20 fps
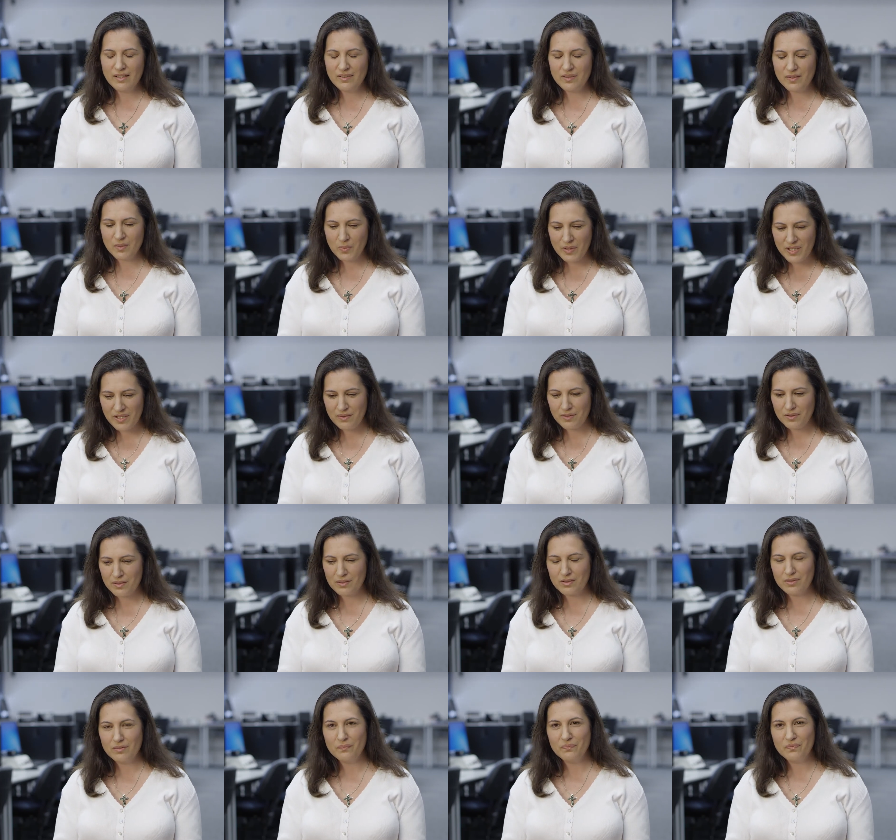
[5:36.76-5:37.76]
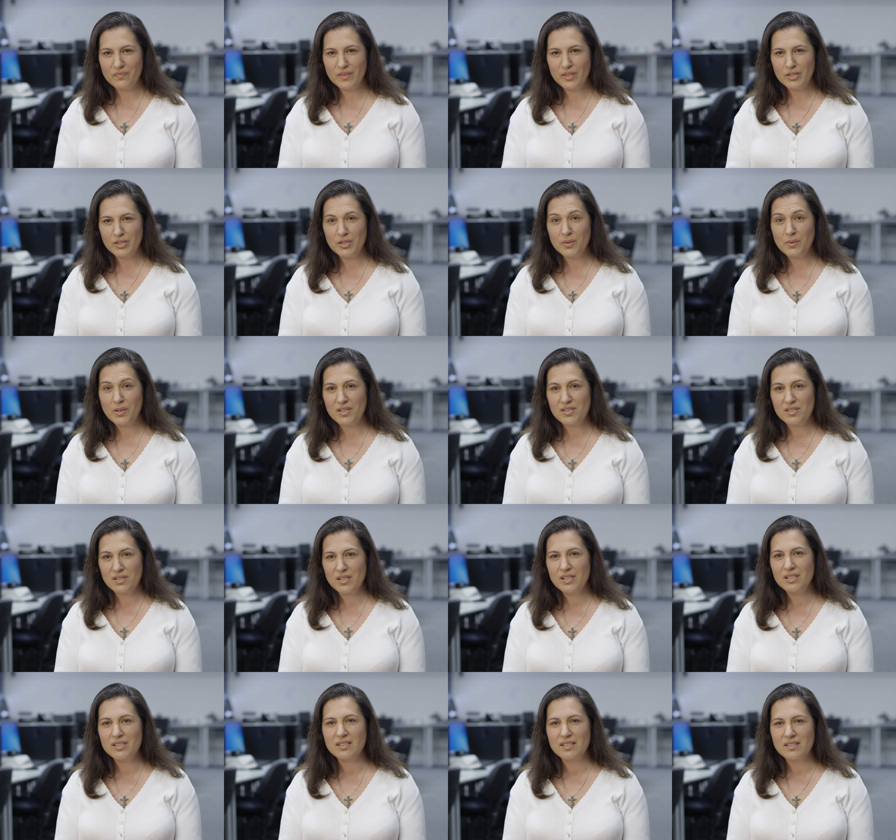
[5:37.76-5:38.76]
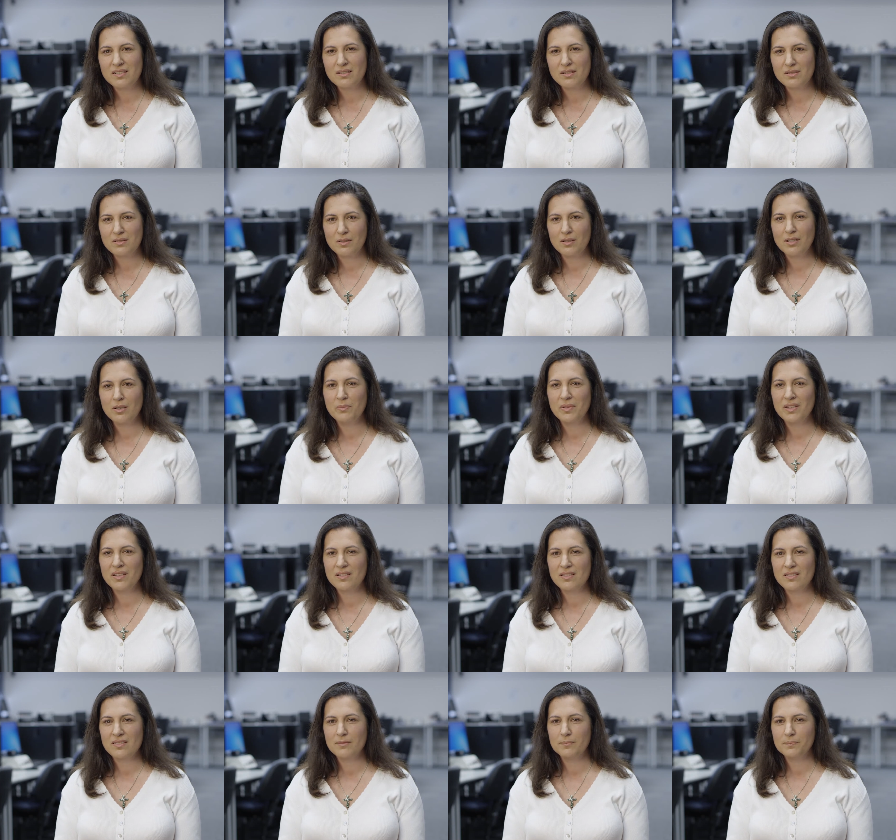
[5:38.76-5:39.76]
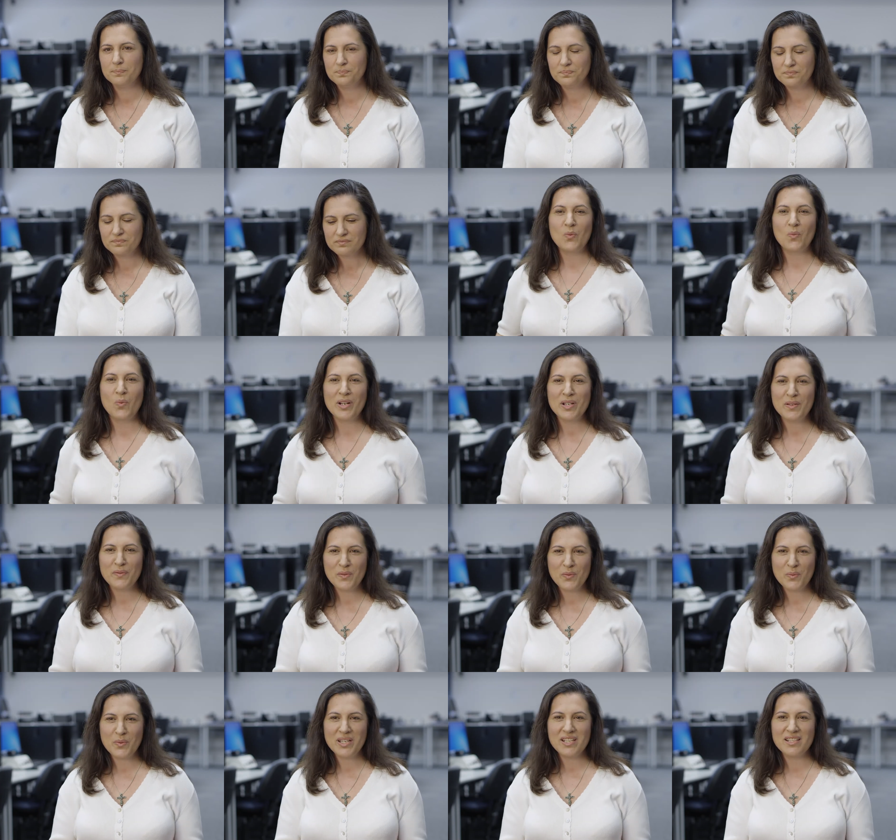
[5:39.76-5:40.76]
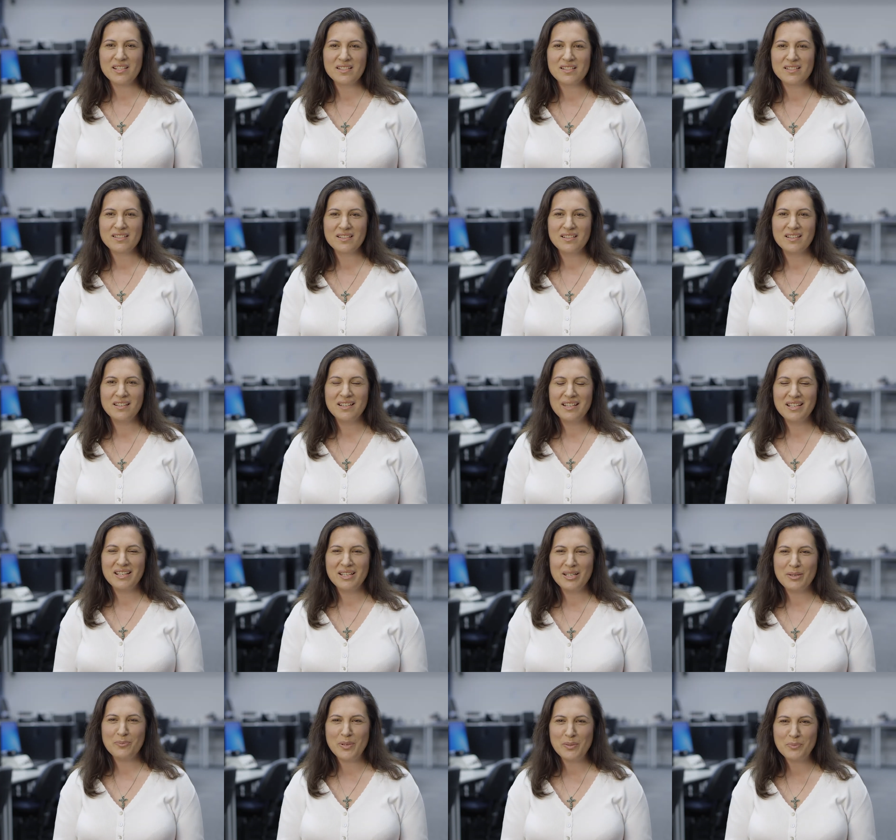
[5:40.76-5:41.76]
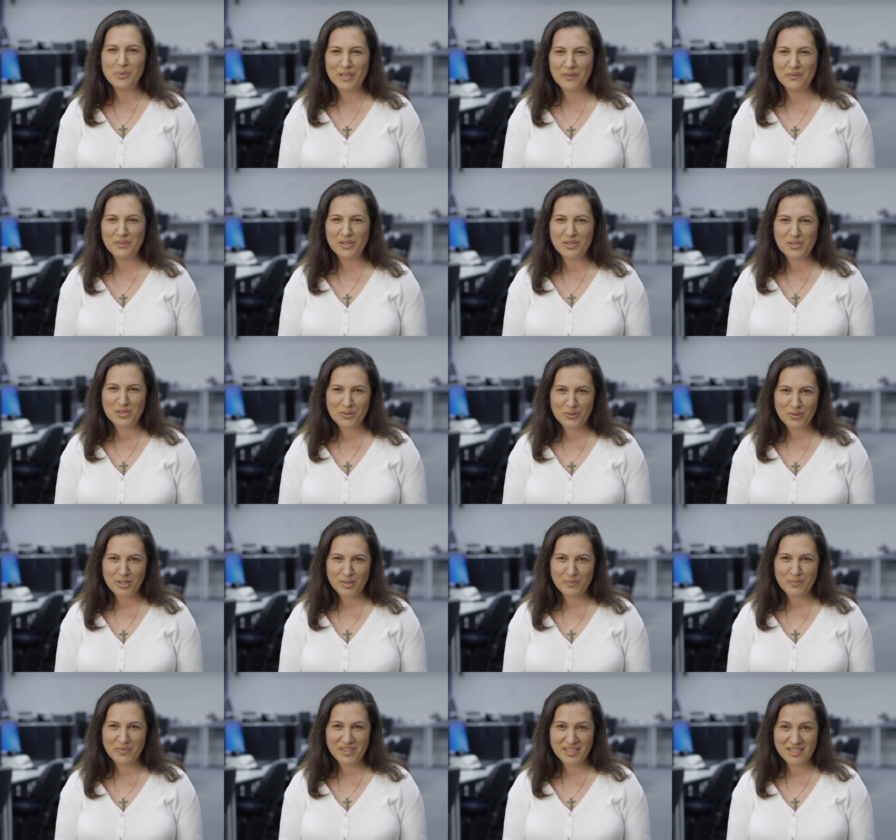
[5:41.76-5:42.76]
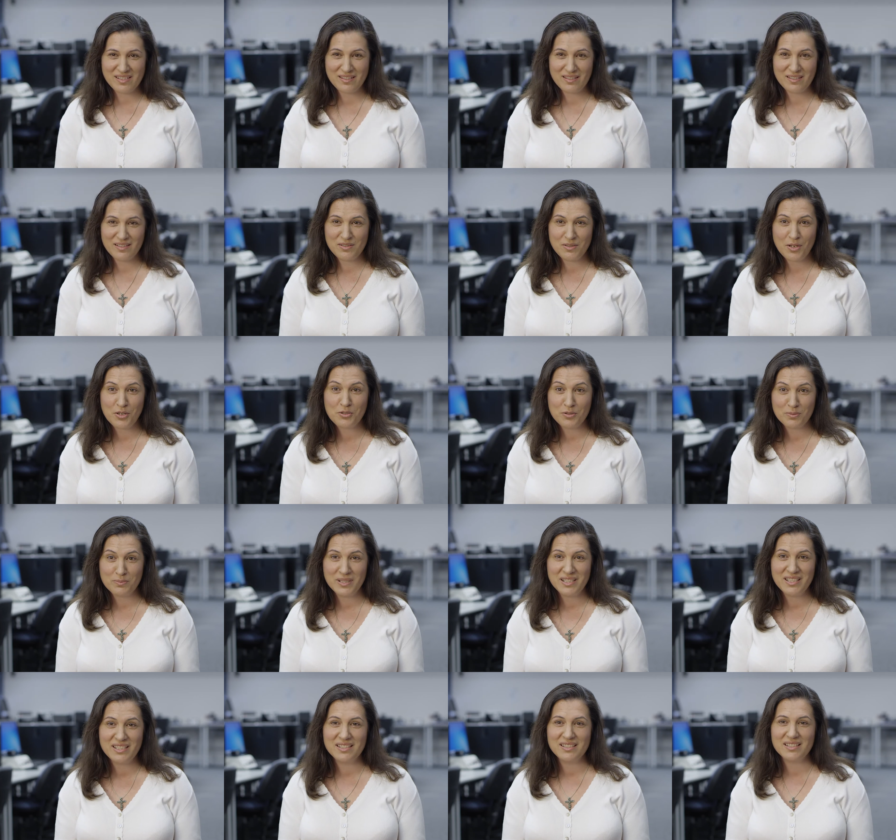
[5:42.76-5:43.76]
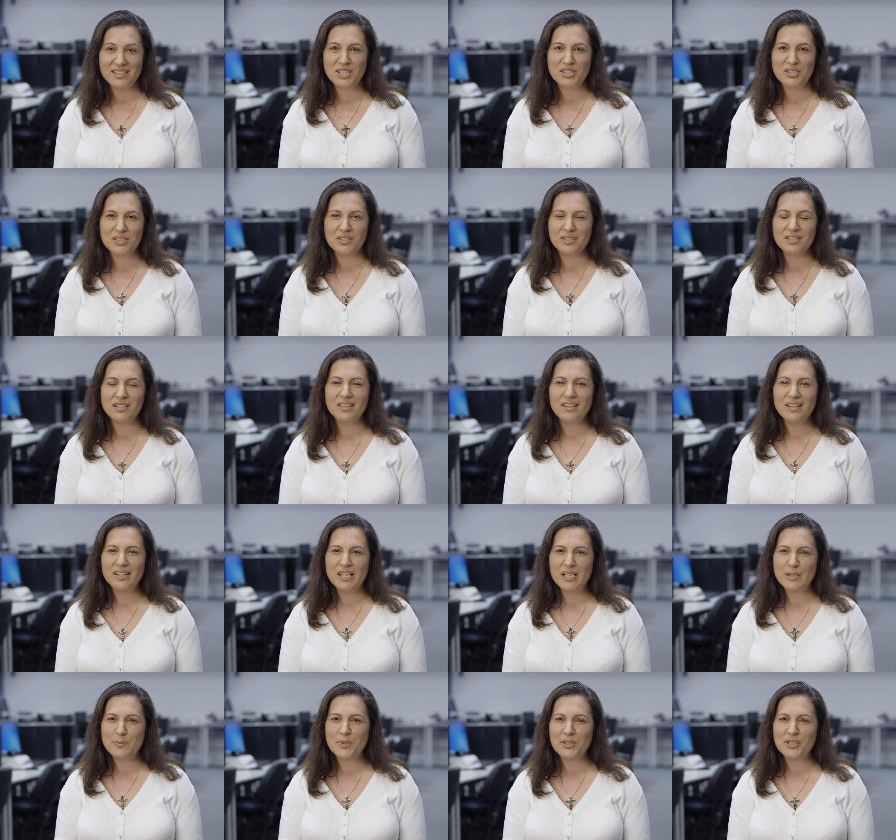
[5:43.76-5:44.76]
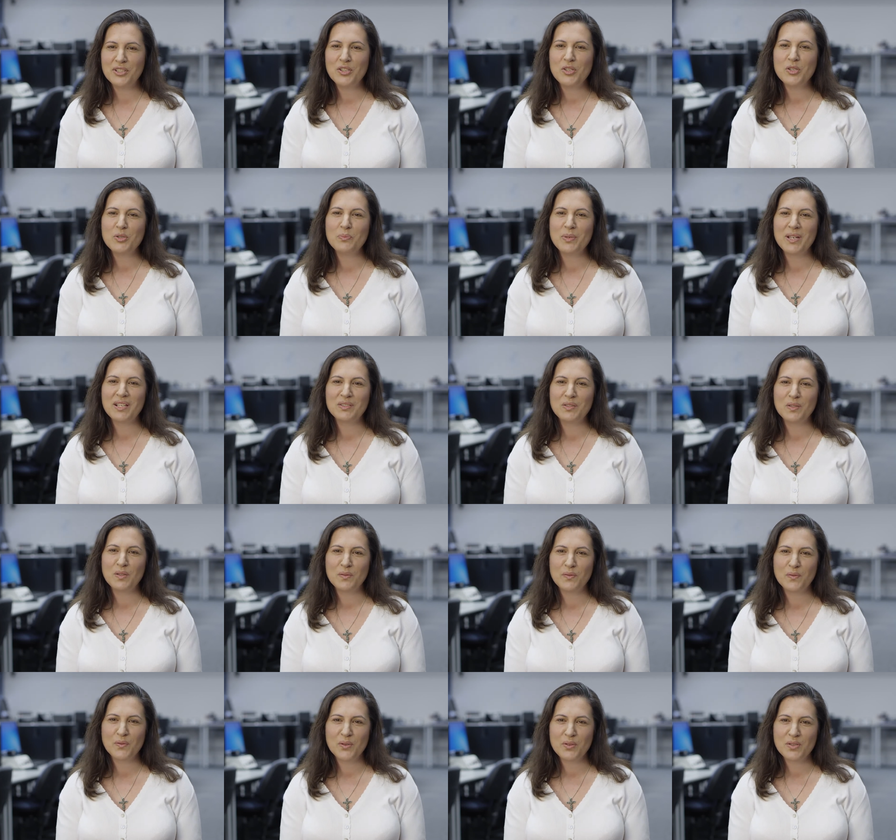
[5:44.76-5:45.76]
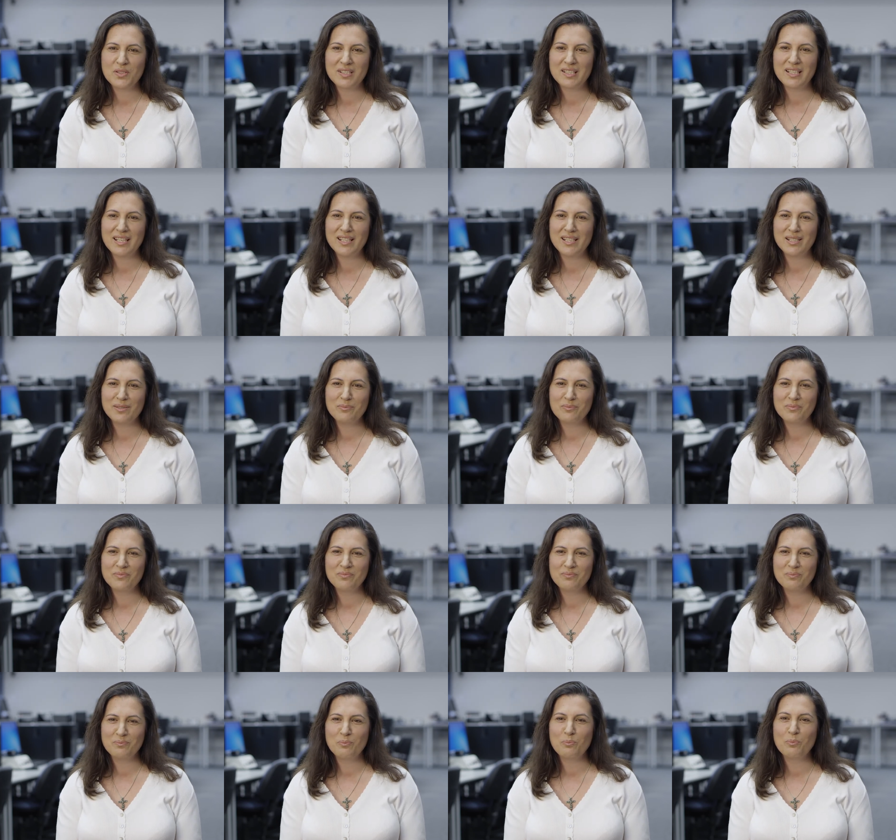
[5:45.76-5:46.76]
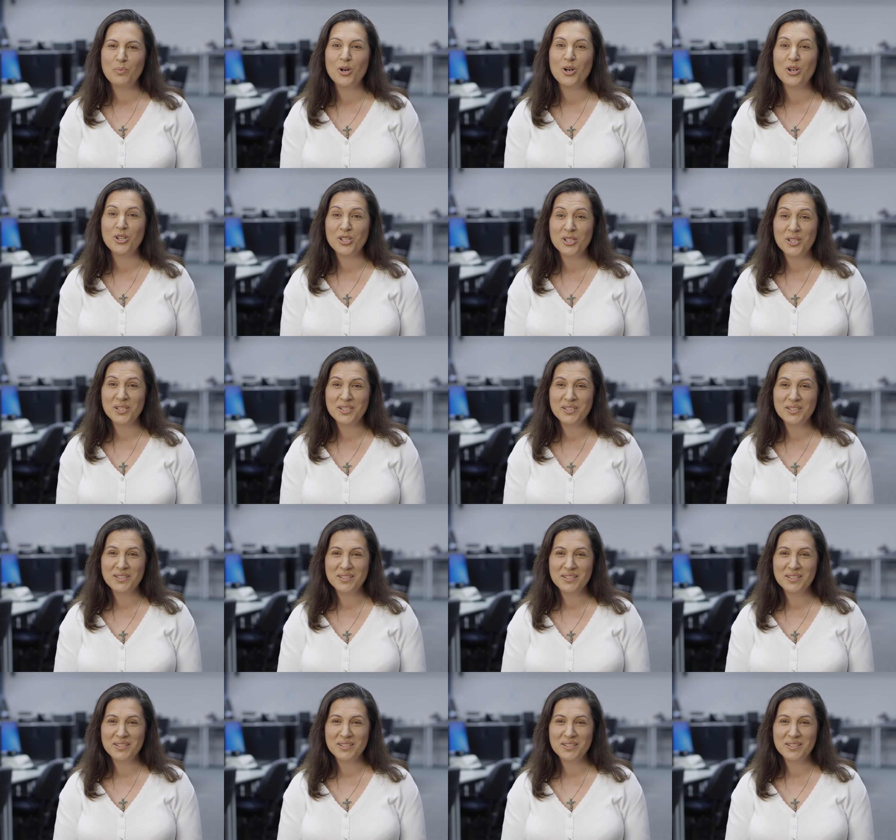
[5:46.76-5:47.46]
The way the neuroscientists describe this, one of the ways uh, people have described this social media addiction is by going back to the first game, Pong.